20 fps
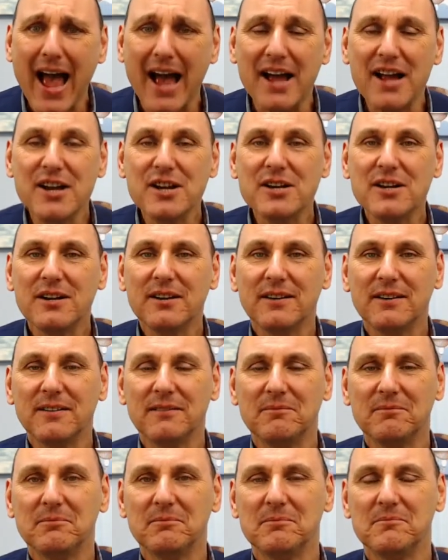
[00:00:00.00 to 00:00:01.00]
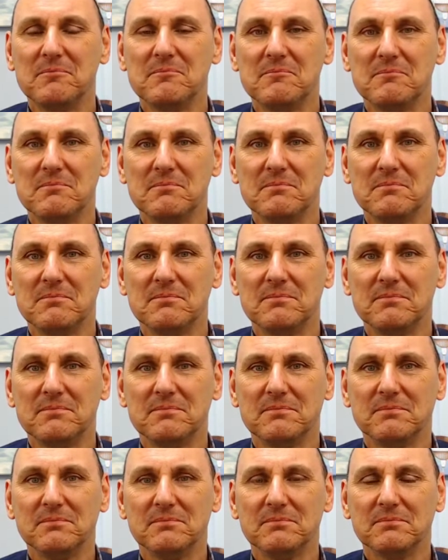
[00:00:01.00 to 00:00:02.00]
Mind you, Portsmouth
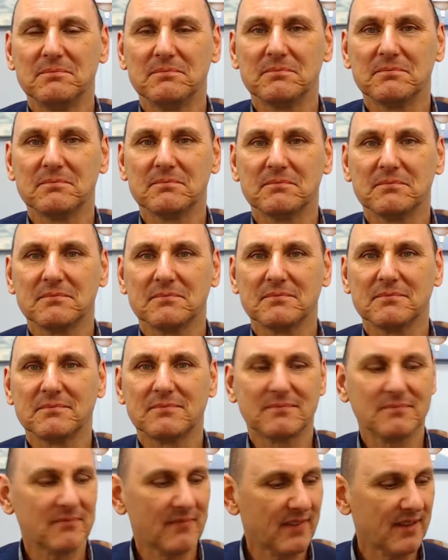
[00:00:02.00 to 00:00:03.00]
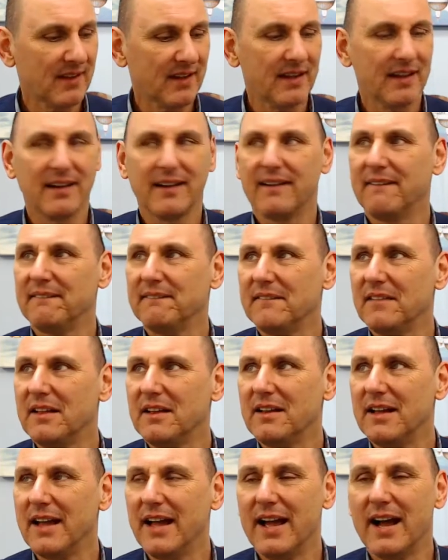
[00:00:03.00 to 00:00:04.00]
is quite close to France.
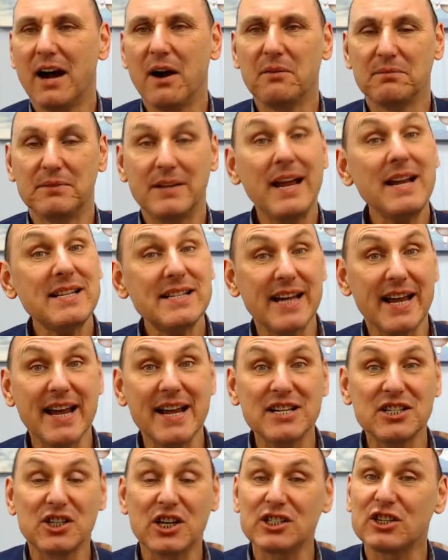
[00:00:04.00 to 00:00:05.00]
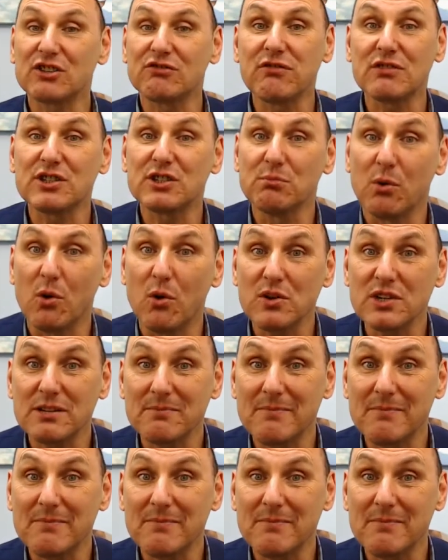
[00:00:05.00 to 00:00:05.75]
Yes, it is, just across the water,